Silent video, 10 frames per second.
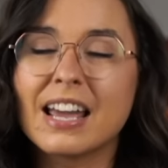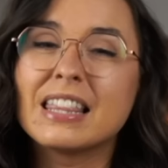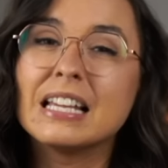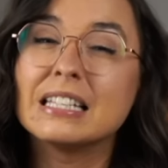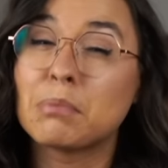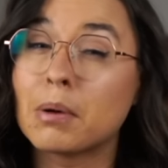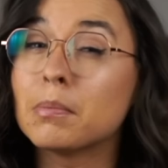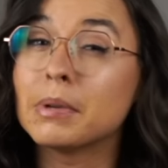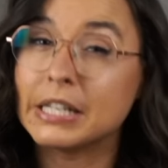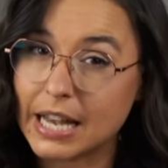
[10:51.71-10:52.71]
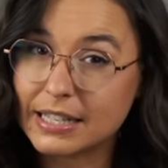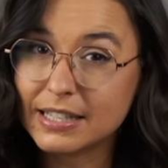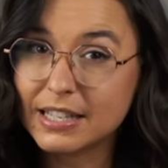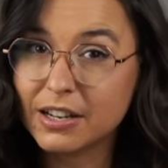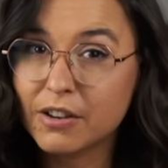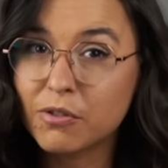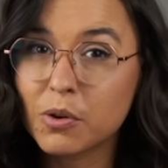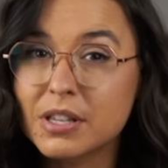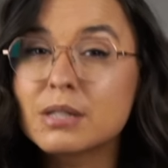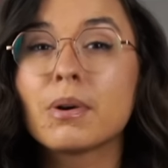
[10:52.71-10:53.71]
I think it's probably necessary
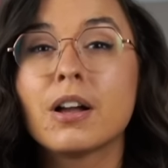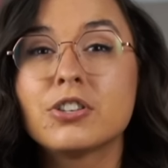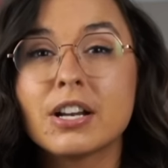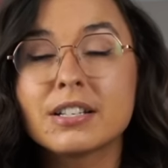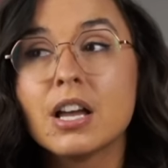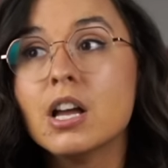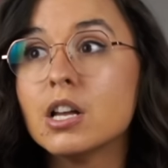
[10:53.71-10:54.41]
for this project.